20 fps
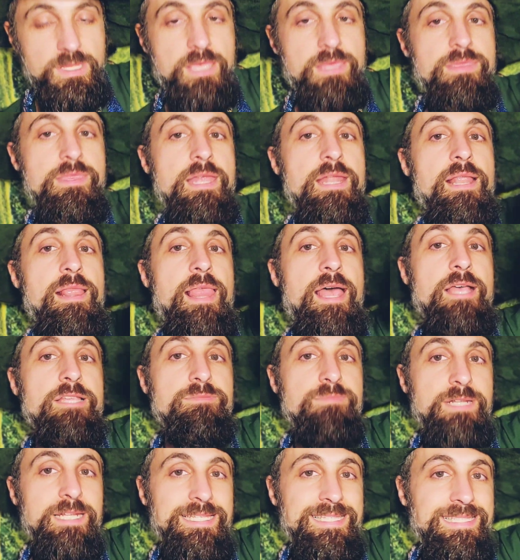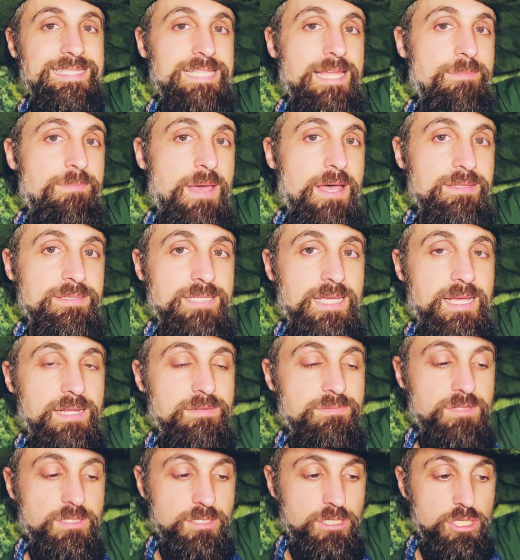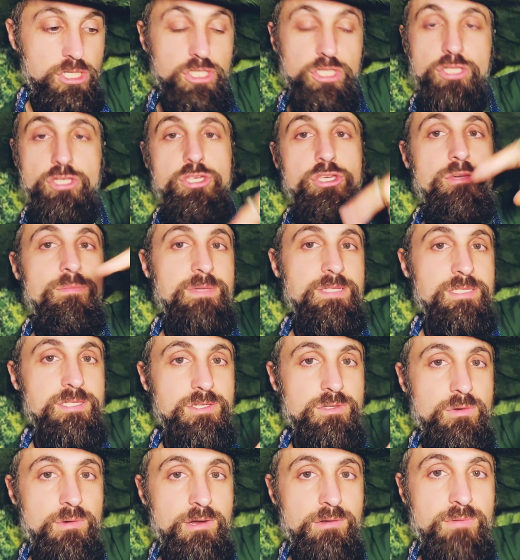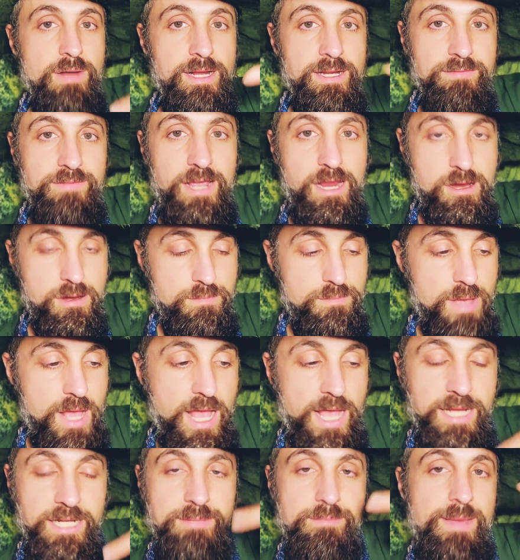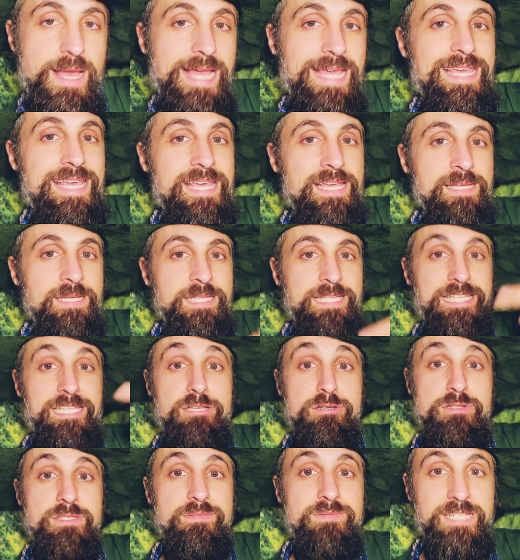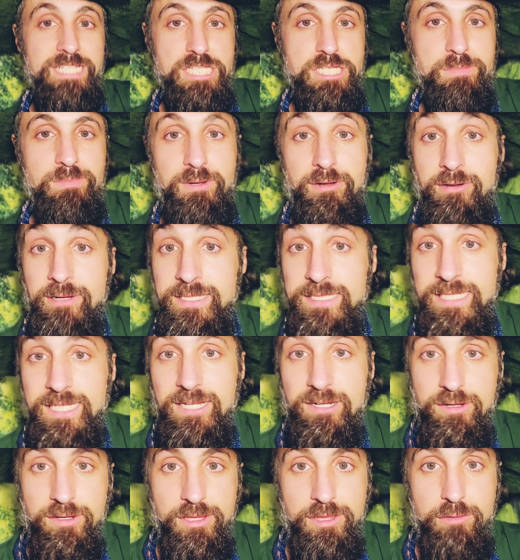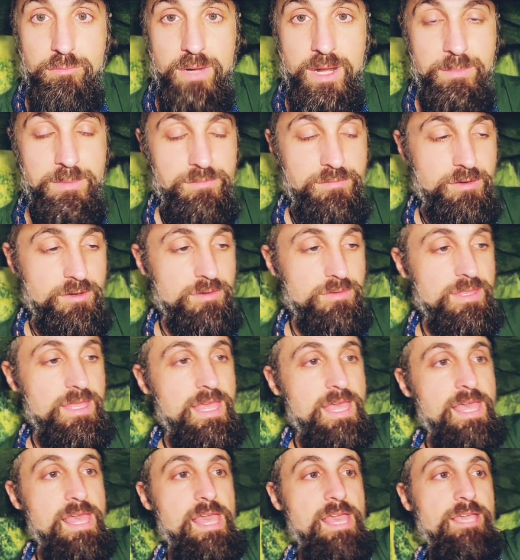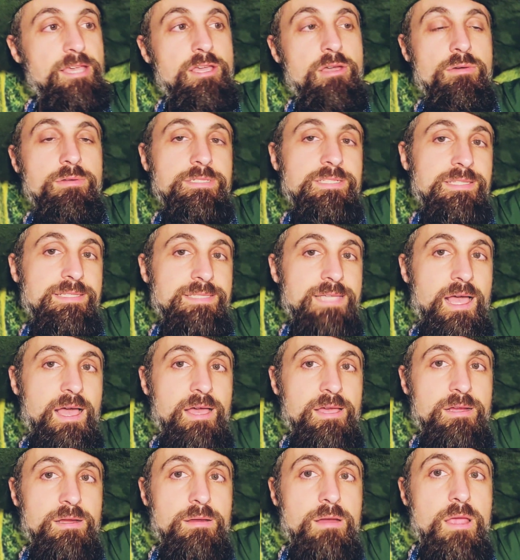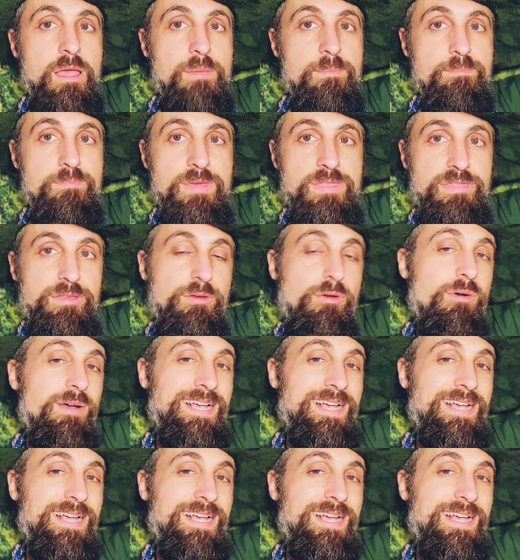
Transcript: that allows me to step outside of the human story, right, of Aaron Pine and my years of experience here in the realm of Earth and go into this higher mythical,